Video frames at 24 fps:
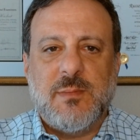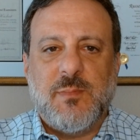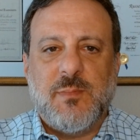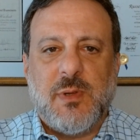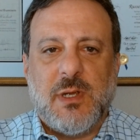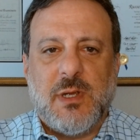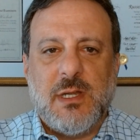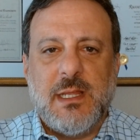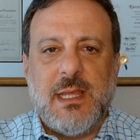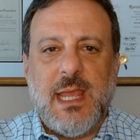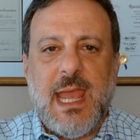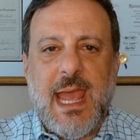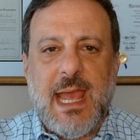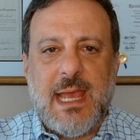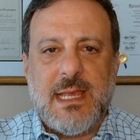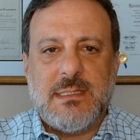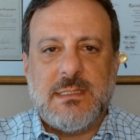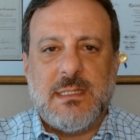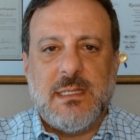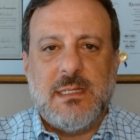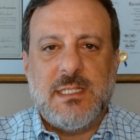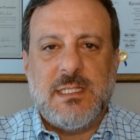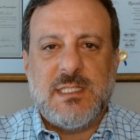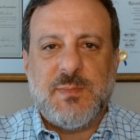party
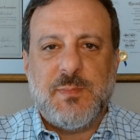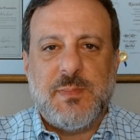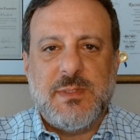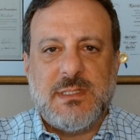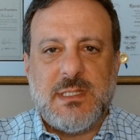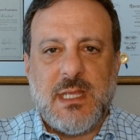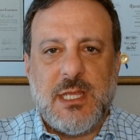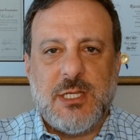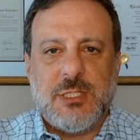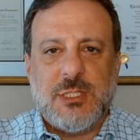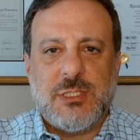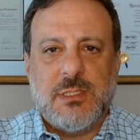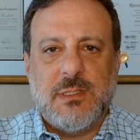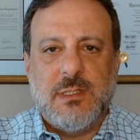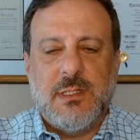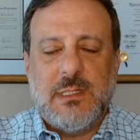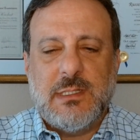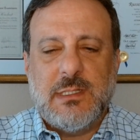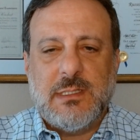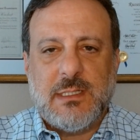has in its possession,